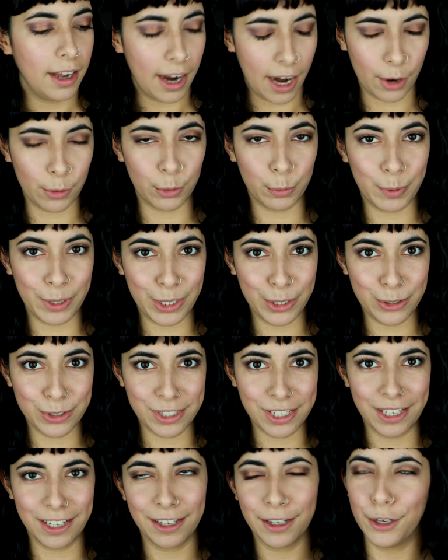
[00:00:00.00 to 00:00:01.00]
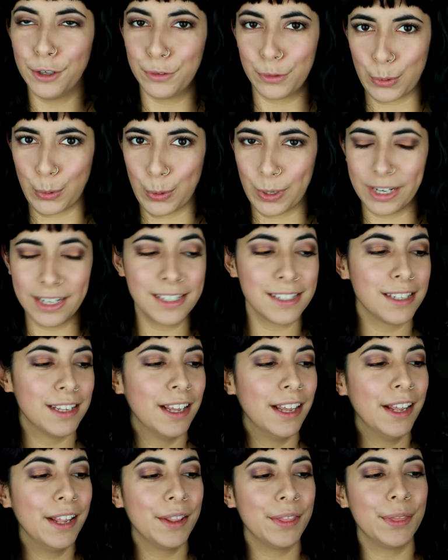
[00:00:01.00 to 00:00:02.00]
I will be using, of course,
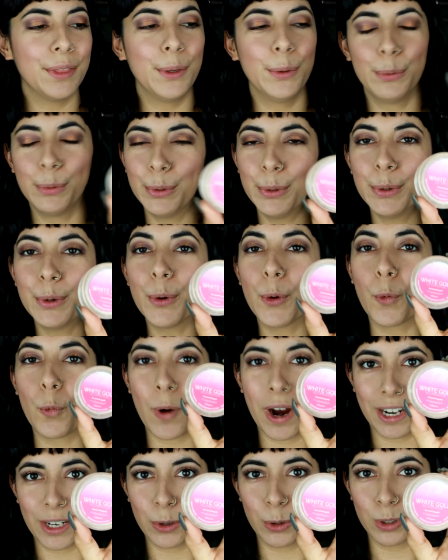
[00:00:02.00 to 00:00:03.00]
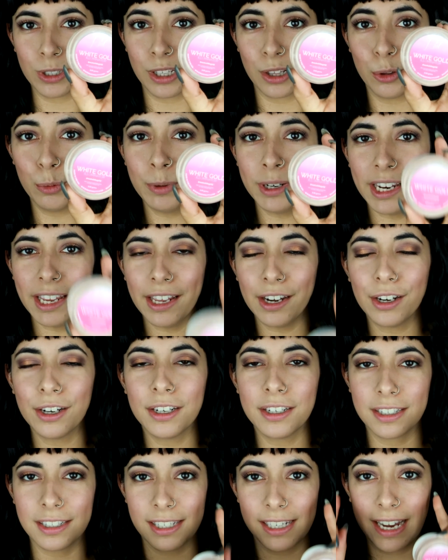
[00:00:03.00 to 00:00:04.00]
the Root White Gold
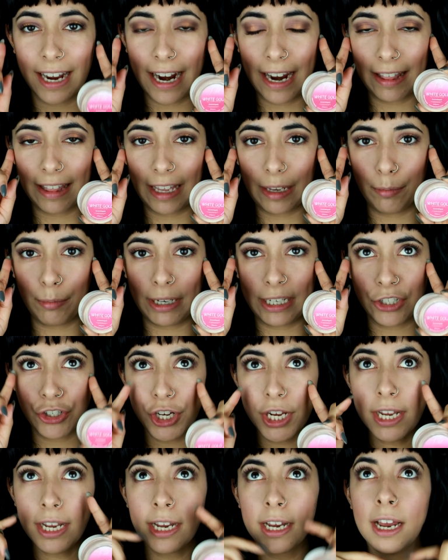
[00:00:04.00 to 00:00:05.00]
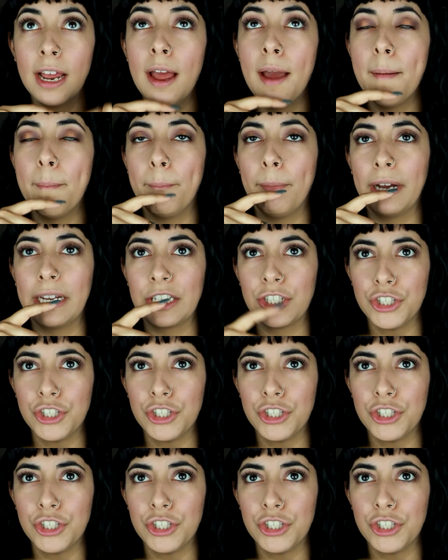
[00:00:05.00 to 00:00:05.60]
Illuminator to highlight my cheek, my